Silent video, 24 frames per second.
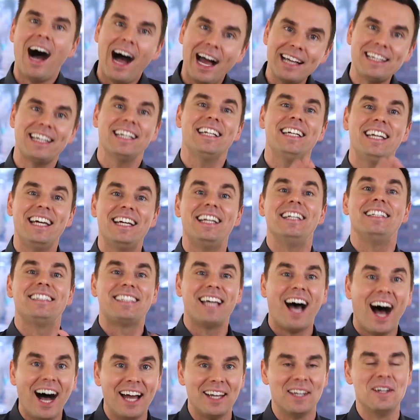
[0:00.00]
I can get
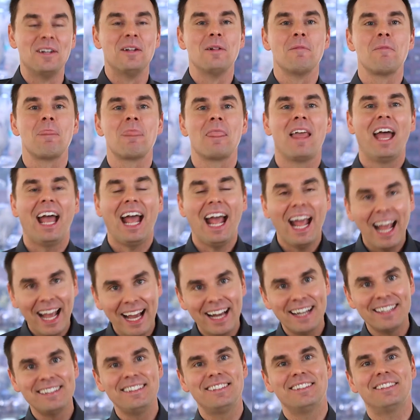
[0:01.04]
it done.
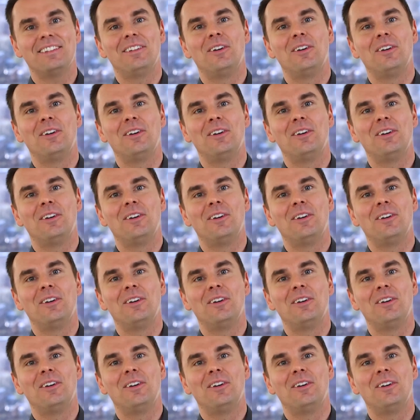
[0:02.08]
And